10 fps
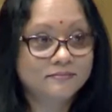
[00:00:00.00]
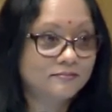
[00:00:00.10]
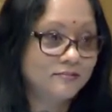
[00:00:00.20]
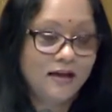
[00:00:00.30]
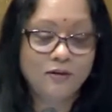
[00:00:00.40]

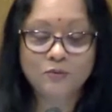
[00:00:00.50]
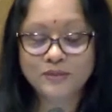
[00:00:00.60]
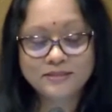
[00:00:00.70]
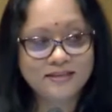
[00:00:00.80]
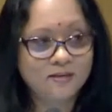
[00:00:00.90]
I
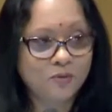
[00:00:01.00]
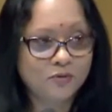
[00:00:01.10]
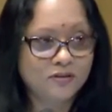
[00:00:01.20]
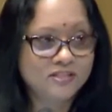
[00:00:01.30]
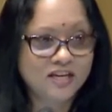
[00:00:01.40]
always say
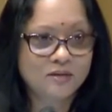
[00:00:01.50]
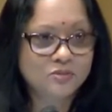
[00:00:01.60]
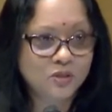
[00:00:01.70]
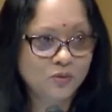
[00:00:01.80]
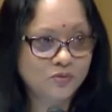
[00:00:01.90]
about the time
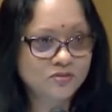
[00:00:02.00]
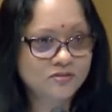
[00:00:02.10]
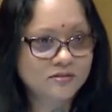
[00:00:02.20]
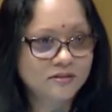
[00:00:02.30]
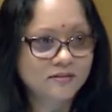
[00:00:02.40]

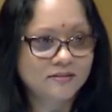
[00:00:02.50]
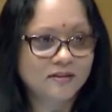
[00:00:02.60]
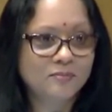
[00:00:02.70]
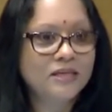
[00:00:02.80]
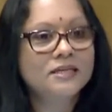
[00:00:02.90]
zones, the
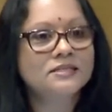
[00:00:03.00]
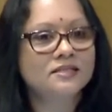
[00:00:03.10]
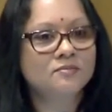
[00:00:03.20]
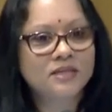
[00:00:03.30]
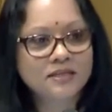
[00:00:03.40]
millions
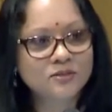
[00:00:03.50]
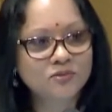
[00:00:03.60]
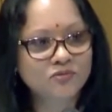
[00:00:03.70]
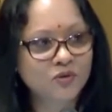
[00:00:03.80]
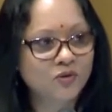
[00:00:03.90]
and millions
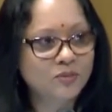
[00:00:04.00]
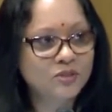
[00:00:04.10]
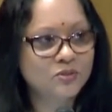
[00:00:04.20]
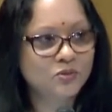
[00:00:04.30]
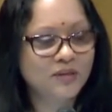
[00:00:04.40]
of
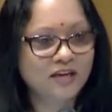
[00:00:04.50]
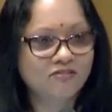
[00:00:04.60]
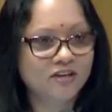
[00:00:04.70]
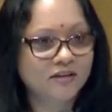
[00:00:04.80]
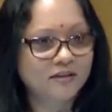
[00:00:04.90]
kilometers we
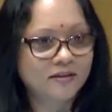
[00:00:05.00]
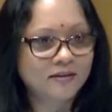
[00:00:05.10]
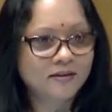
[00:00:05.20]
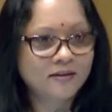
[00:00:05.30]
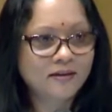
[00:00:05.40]
cover,
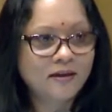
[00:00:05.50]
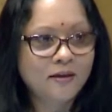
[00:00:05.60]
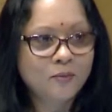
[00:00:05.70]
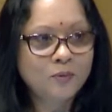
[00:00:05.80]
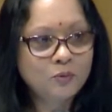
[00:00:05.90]

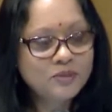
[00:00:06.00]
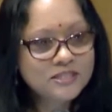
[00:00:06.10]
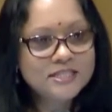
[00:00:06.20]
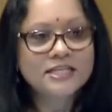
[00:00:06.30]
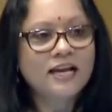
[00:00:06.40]
but we
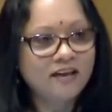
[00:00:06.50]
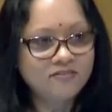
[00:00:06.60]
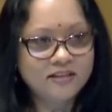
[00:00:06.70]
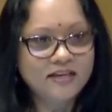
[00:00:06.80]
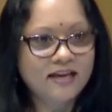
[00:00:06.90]
still have
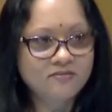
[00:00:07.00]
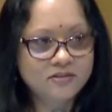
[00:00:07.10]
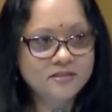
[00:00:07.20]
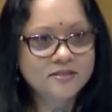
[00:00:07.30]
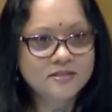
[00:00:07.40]
the
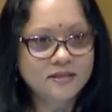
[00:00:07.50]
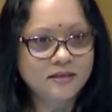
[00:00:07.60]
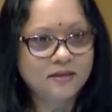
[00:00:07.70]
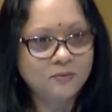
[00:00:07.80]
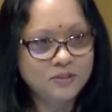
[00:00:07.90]
diversity.
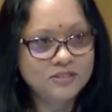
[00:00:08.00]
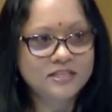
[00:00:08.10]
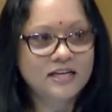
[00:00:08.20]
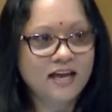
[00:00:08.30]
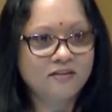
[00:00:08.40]
We
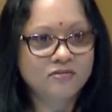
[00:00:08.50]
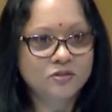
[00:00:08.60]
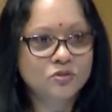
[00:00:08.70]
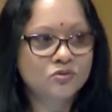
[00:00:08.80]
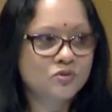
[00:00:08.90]
still have the
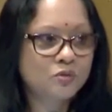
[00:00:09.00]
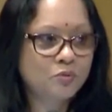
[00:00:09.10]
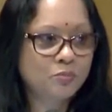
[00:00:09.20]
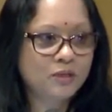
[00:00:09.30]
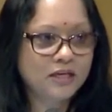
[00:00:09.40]
student
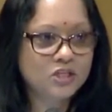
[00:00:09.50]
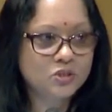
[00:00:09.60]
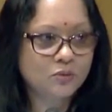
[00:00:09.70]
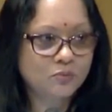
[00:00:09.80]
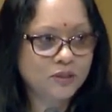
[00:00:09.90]

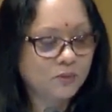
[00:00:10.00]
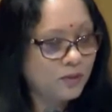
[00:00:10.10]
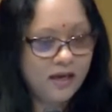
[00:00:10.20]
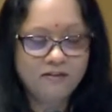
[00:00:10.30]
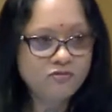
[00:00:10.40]
population where we
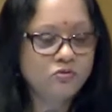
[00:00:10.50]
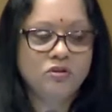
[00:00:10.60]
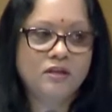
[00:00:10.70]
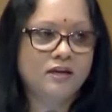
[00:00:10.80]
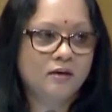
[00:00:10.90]
have to
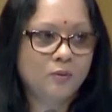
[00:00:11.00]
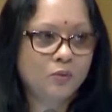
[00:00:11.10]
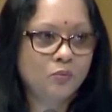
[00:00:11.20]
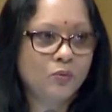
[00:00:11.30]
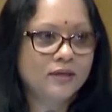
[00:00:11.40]
think
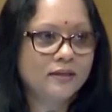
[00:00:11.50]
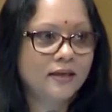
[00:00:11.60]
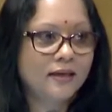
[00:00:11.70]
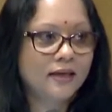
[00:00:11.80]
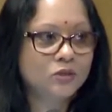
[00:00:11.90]
about what
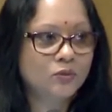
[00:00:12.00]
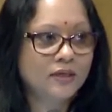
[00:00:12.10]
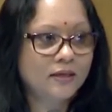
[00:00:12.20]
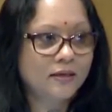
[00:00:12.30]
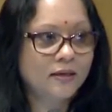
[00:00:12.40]
they
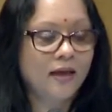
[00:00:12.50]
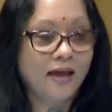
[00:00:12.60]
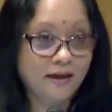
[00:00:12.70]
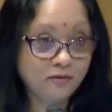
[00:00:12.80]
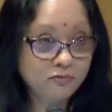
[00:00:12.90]
actually
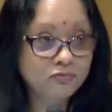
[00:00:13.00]
have,